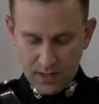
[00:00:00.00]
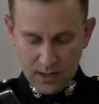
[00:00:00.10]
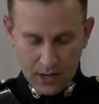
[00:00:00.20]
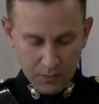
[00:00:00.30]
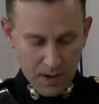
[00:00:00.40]

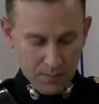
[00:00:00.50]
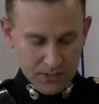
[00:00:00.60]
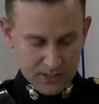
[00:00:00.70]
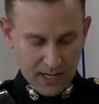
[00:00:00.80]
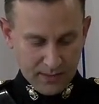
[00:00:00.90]
I remember
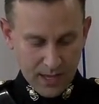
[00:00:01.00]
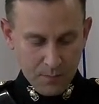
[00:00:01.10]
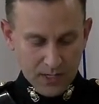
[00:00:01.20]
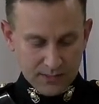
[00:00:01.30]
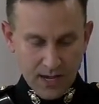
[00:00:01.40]
saying that
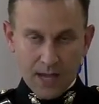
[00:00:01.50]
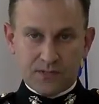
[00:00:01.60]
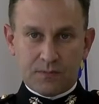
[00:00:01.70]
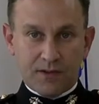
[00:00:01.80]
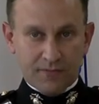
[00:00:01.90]
many times
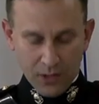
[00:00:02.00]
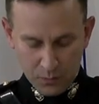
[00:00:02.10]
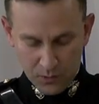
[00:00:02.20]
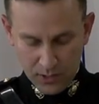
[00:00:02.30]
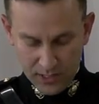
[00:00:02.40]
to my fellow
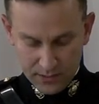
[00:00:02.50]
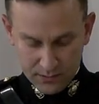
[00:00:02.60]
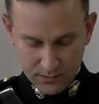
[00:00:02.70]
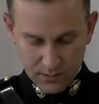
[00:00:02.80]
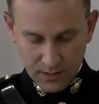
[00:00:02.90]

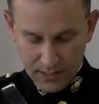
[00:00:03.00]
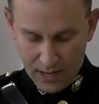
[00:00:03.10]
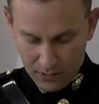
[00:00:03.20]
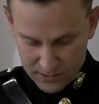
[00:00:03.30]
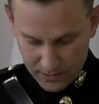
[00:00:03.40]
Marines, and
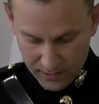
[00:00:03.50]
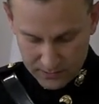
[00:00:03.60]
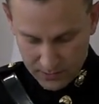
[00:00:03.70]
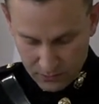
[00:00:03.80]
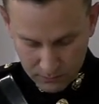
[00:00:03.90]
now I say that
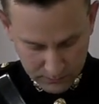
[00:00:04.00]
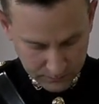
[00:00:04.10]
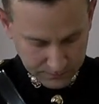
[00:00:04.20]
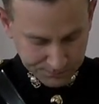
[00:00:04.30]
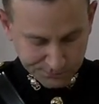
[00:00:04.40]
to you.
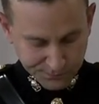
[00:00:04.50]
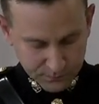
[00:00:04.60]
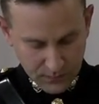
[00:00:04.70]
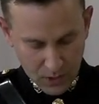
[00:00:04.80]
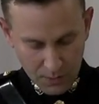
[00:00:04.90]

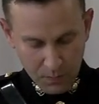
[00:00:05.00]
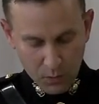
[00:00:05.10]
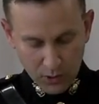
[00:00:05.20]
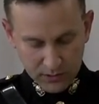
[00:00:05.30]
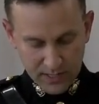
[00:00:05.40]
On
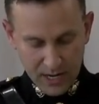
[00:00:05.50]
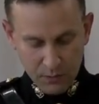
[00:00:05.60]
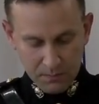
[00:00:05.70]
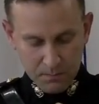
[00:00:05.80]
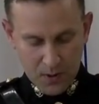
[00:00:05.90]
Memorial Day,
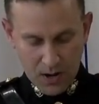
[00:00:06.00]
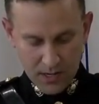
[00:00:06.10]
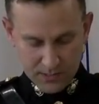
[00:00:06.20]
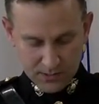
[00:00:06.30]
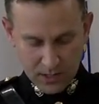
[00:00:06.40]
we
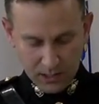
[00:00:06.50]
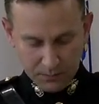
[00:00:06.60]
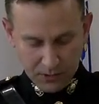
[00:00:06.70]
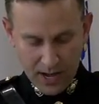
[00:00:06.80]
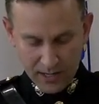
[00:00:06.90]
pause in solemn
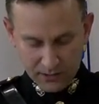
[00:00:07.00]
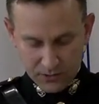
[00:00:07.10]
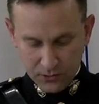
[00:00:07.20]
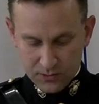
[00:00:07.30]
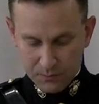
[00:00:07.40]

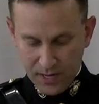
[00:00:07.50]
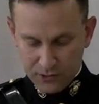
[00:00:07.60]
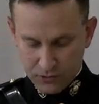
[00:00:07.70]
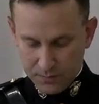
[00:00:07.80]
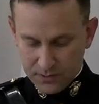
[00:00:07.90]
gratitude to pay
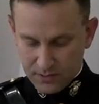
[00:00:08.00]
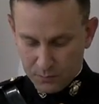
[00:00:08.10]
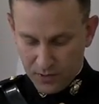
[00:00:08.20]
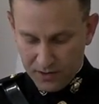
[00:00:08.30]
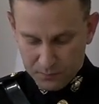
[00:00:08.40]
tribute to the
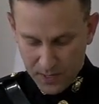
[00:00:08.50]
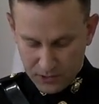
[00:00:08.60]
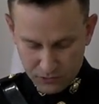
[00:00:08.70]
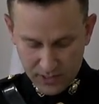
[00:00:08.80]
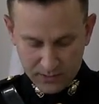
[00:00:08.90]
brave
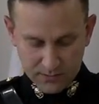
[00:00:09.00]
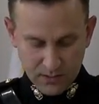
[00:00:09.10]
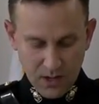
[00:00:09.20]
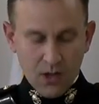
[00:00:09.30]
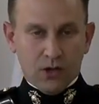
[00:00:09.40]
patriots
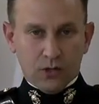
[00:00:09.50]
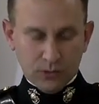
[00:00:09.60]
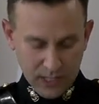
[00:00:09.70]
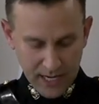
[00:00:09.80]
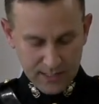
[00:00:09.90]
who
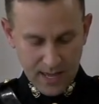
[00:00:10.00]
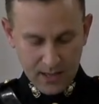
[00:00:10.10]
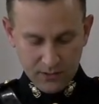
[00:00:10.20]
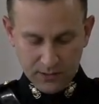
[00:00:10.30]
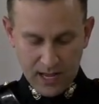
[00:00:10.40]
laid
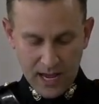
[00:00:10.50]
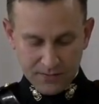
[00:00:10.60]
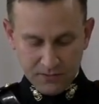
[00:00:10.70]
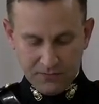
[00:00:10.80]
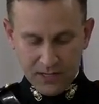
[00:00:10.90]
down their lives
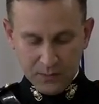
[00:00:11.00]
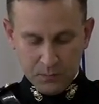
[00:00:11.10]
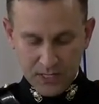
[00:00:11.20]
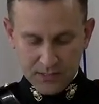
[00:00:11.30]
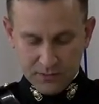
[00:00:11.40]
defending
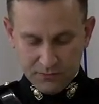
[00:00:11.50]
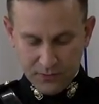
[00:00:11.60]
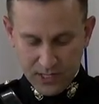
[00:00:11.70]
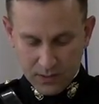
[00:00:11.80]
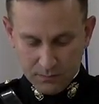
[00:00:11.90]
peace and
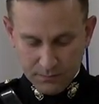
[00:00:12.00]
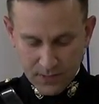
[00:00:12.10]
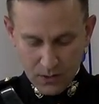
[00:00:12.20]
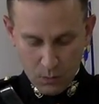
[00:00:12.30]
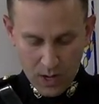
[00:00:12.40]
freedom
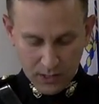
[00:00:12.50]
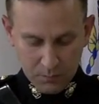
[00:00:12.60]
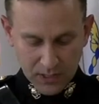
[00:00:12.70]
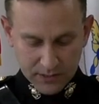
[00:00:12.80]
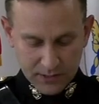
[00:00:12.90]
while in
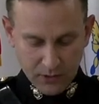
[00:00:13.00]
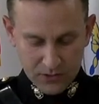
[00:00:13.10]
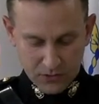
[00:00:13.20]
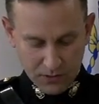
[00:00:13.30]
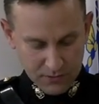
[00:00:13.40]
military
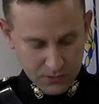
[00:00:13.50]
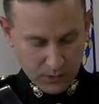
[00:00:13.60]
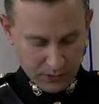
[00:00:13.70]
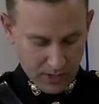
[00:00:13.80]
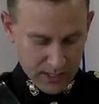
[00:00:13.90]
service to
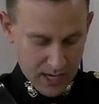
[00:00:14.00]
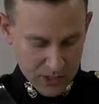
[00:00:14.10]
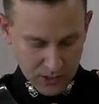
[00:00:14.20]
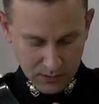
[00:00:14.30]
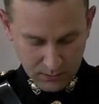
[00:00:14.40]
our great
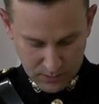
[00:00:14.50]
nation.